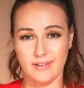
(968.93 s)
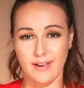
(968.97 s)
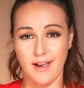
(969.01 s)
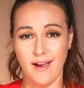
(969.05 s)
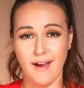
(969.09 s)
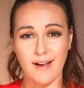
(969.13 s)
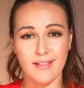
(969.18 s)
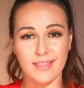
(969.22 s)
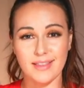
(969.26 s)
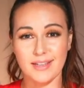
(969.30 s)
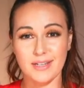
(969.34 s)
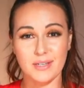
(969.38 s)

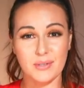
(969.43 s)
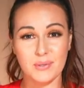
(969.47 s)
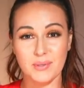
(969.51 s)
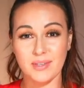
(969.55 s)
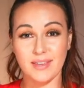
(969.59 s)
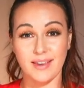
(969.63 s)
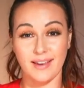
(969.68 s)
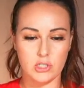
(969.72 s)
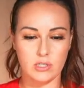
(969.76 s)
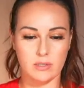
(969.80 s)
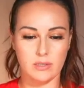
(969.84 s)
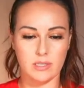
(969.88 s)

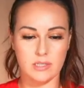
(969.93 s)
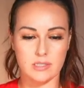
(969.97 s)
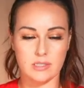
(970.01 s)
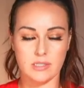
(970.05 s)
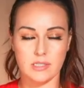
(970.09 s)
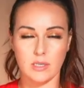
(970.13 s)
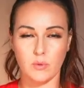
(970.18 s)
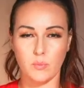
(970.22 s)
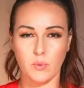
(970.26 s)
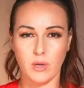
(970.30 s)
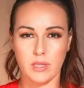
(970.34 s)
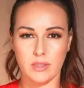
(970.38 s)
Hallelujah. Let's
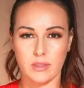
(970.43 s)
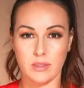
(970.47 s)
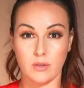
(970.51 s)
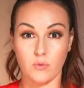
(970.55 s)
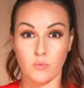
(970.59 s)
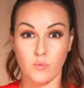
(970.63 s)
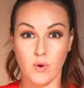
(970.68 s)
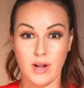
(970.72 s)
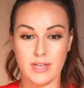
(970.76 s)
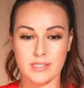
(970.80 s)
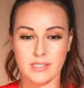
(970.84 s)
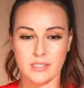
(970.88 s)
see what the
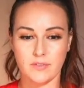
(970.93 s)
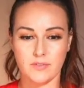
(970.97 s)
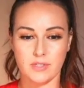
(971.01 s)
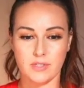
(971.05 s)
rest of this